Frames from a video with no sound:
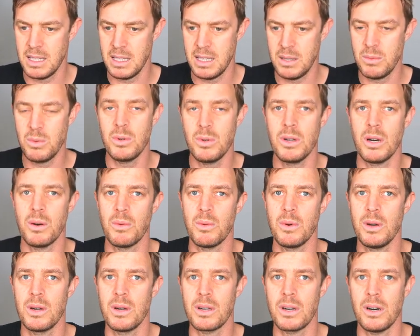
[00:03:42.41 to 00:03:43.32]
It will not
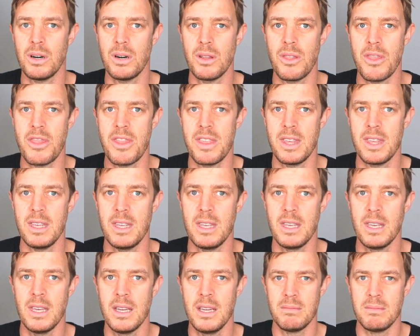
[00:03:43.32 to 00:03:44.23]
work on
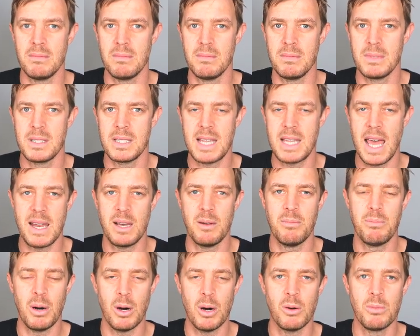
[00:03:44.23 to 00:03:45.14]
the
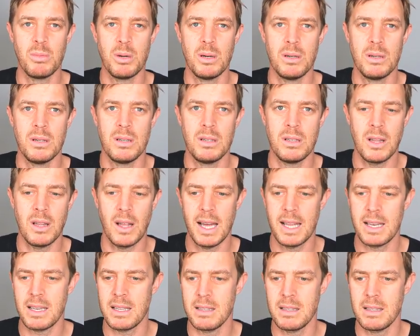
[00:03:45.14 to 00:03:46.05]
standard bulb
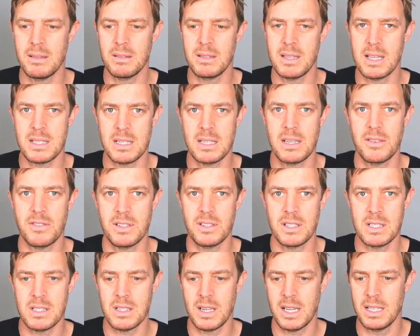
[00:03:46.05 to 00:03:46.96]
light. That's a different
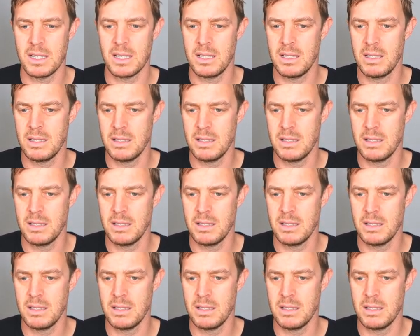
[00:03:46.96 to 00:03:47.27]
design.